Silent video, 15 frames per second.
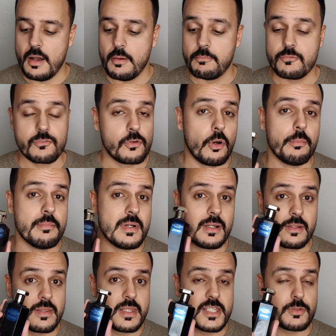from
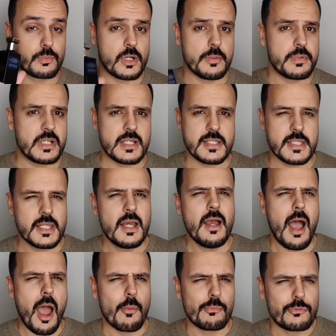this brand, because
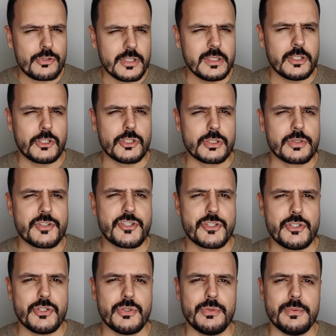I'm really curious
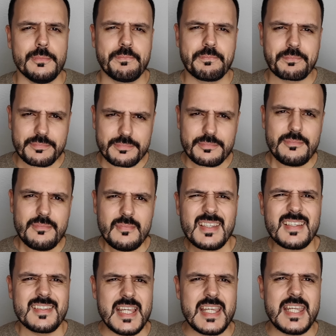to
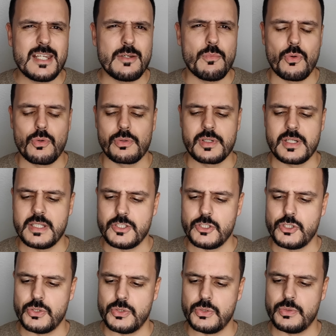dig in more
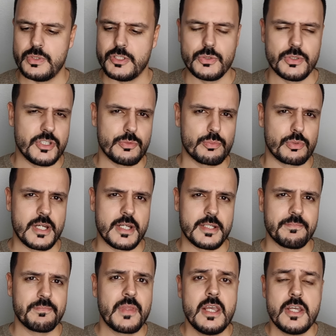into this brand.
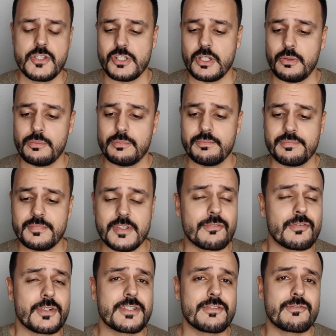So the
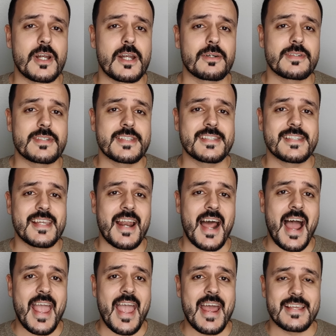first fragrance that
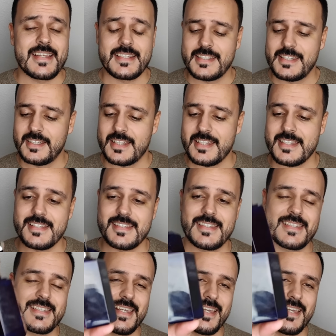I added, it's